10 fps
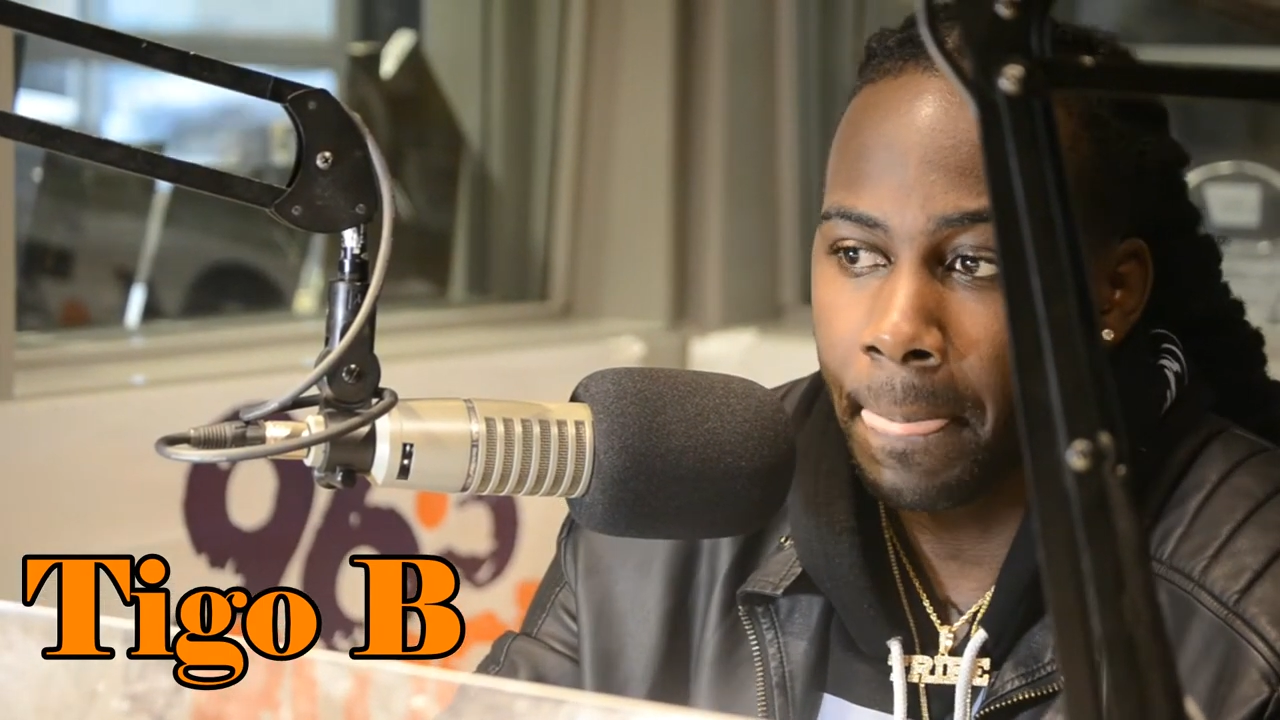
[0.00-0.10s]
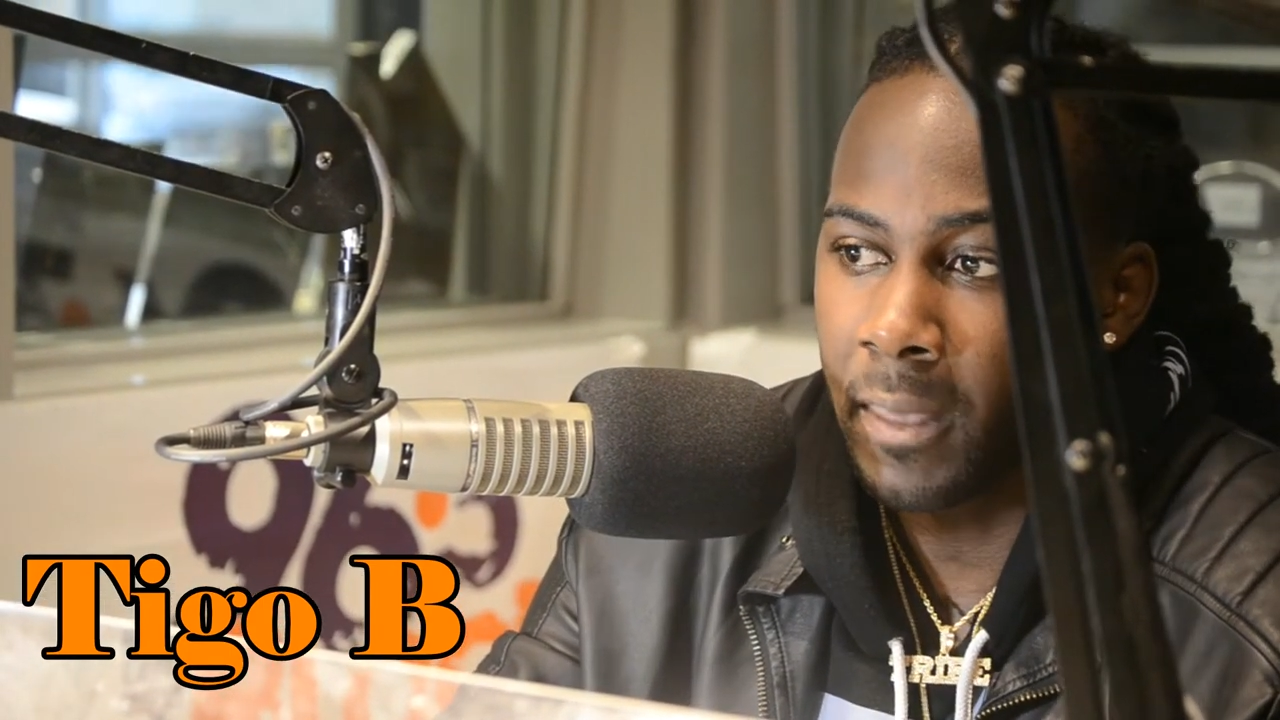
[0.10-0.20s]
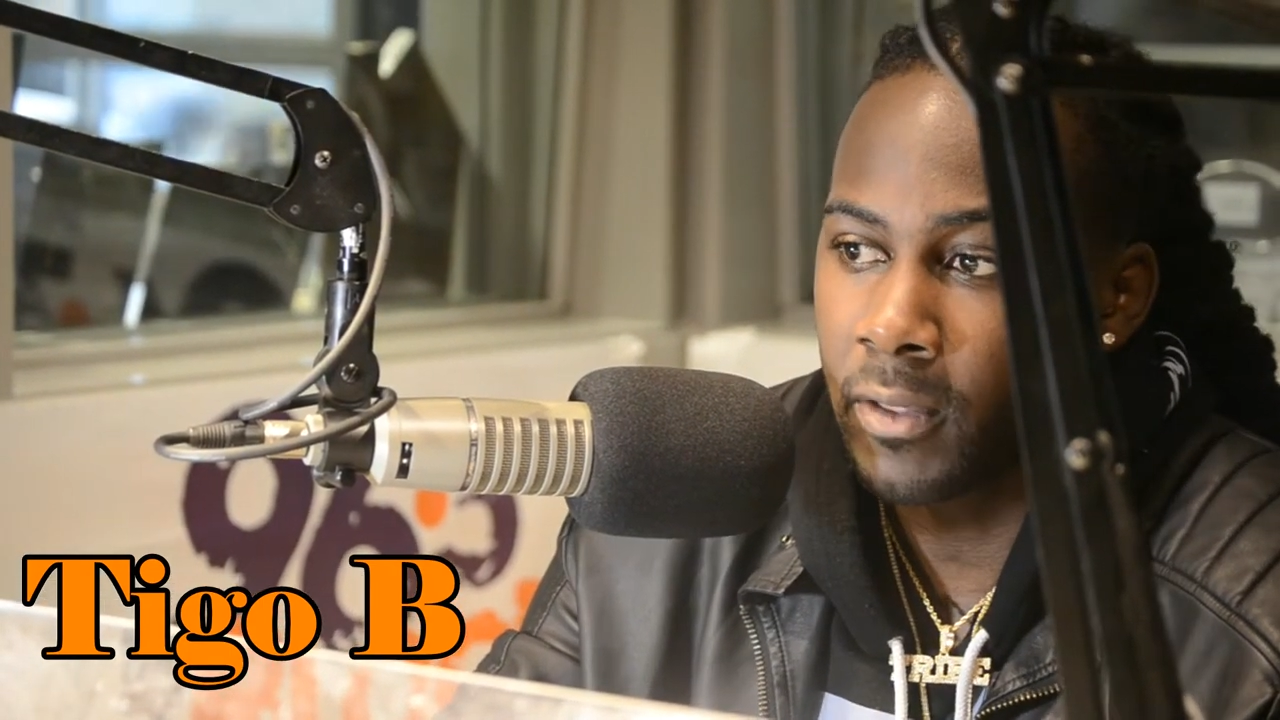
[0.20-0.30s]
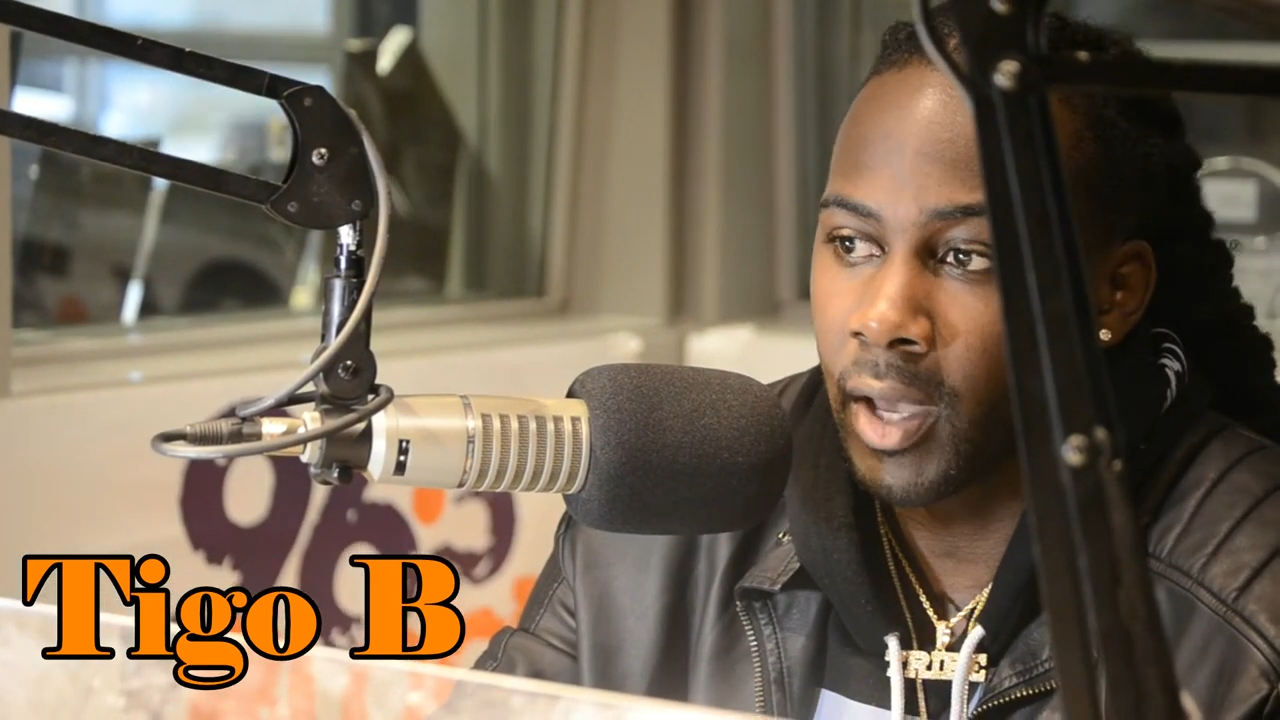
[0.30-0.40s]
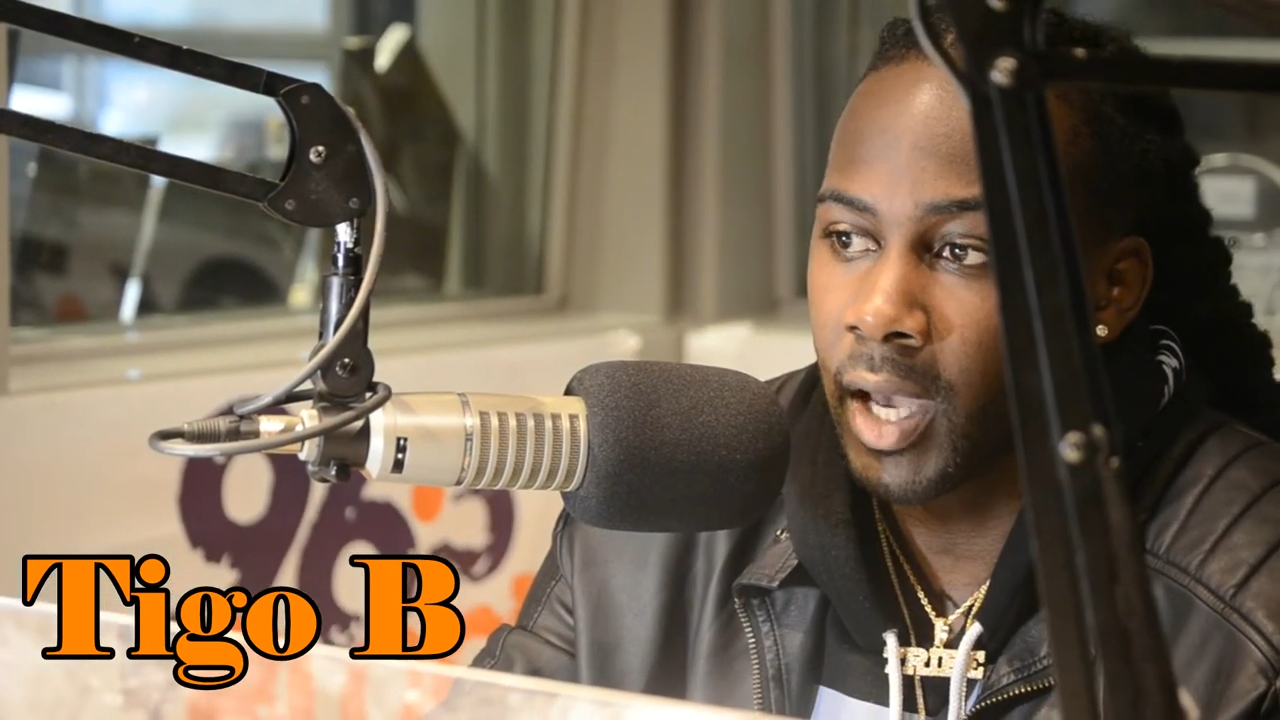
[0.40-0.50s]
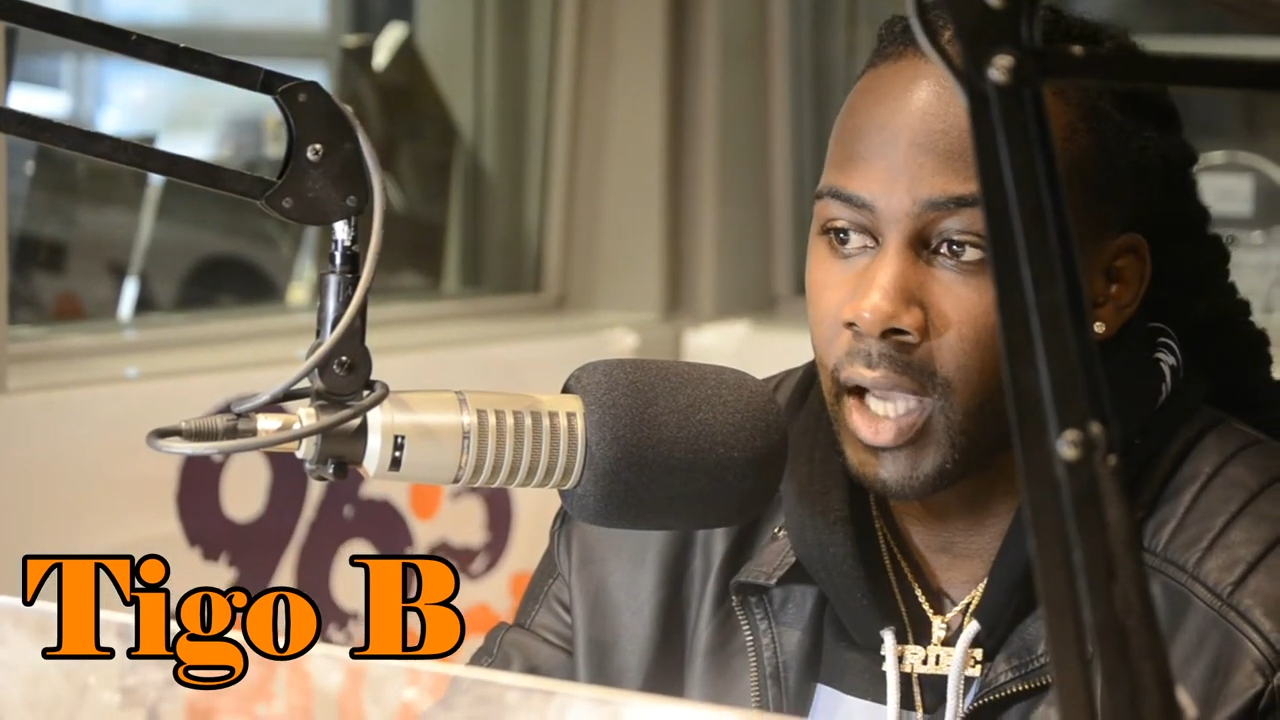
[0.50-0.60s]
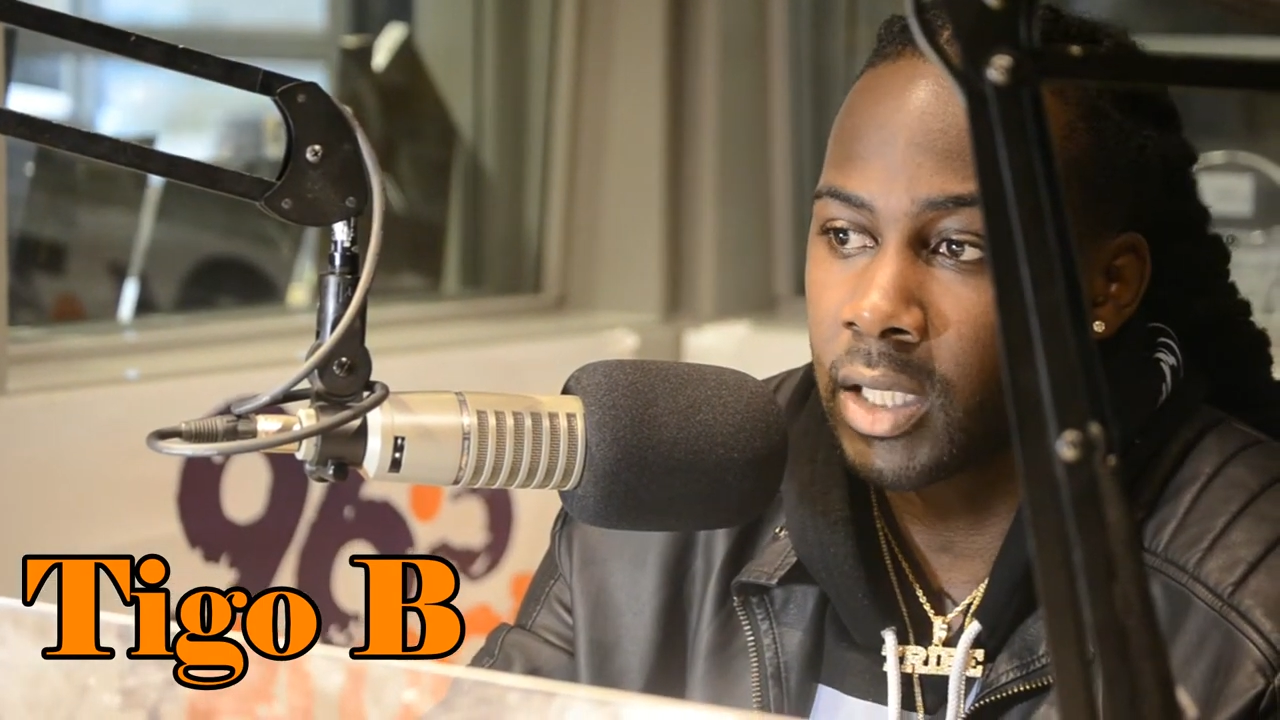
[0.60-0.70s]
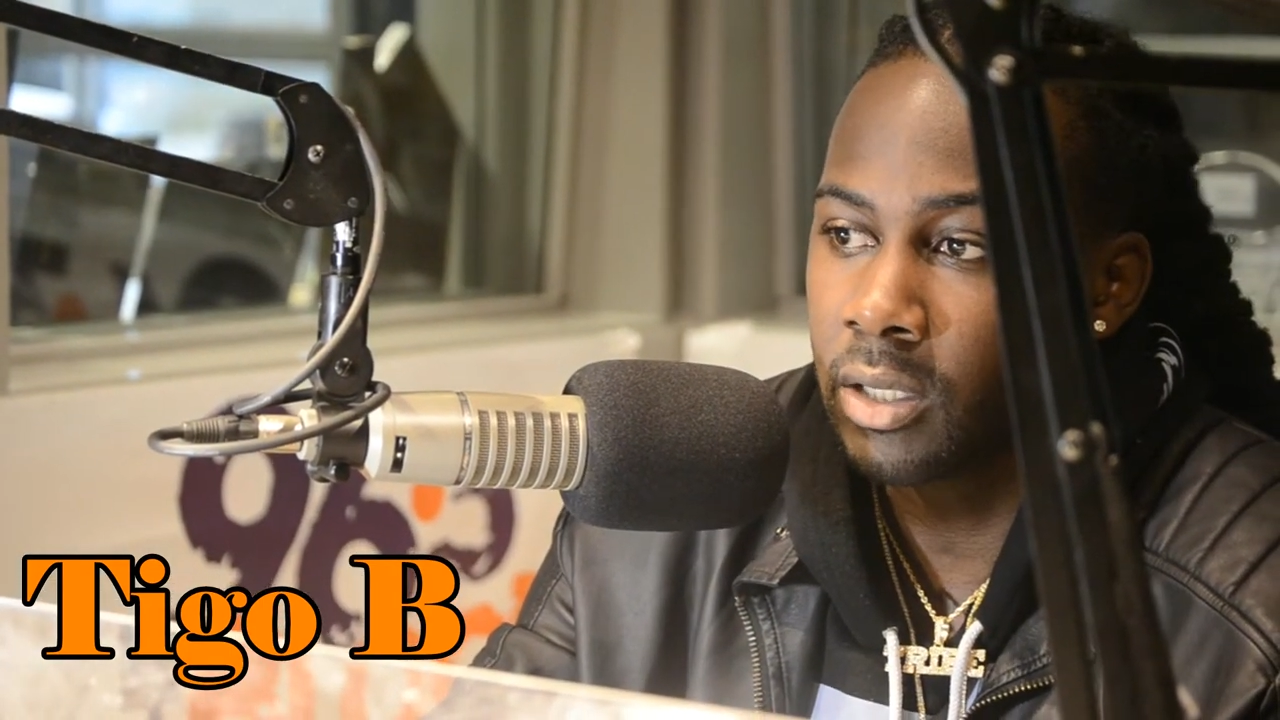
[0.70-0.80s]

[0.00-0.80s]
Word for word: Either I have to